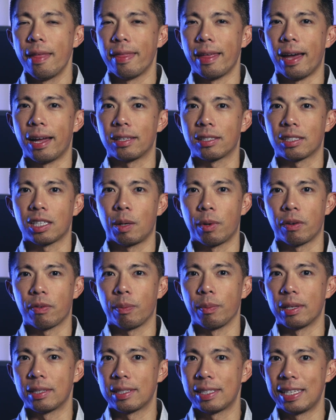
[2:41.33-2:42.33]
that someone
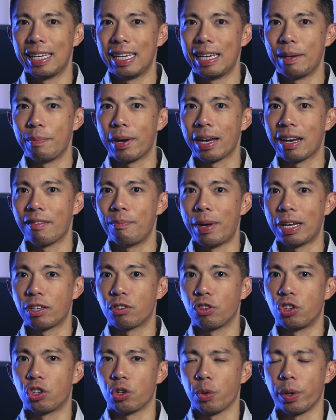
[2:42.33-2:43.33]
from the team might have
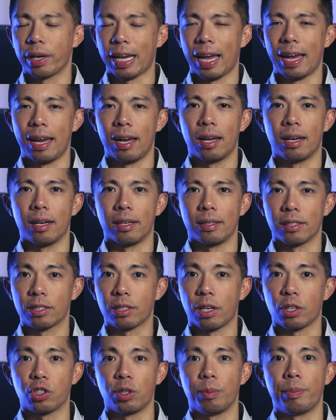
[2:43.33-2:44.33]
mentioned during a
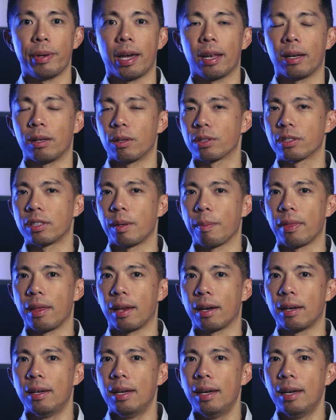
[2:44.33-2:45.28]
discussion panel or something.